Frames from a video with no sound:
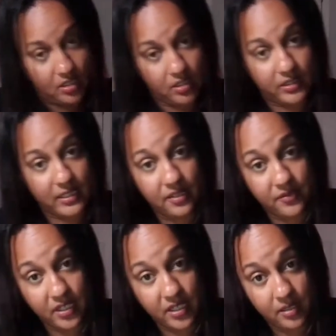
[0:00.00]
Ten of
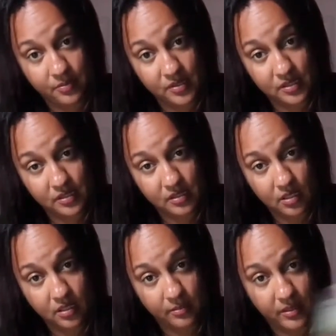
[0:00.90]
Cups
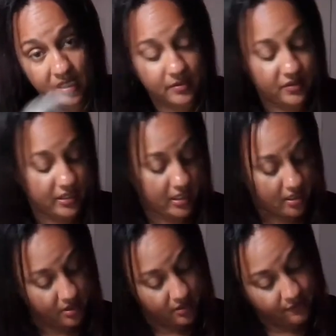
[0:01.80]
on the bottom of the
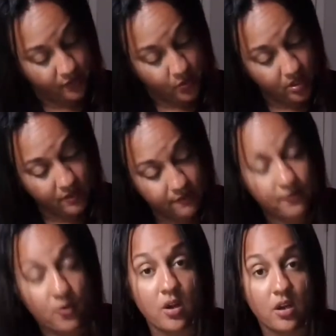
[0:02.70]
deck. 4,
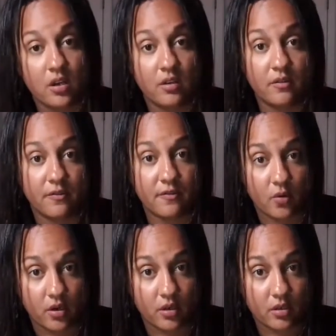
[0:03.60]
4,
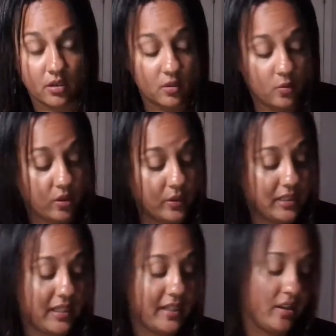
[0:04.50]
4. What are we
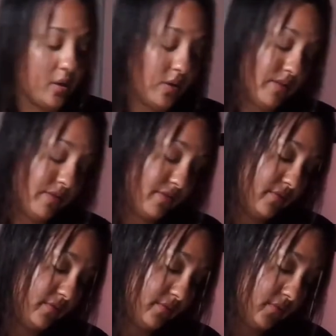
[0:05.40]
letting go
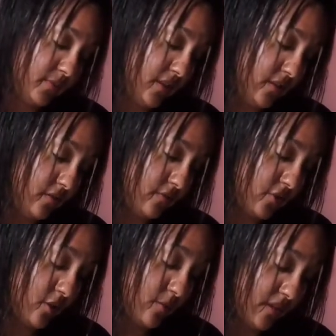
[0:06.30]
of? Let me know.
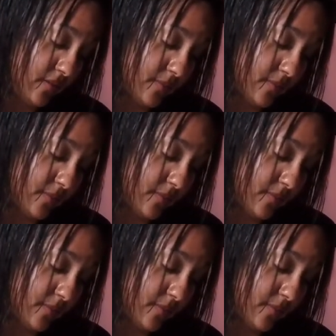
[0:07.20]
Show me.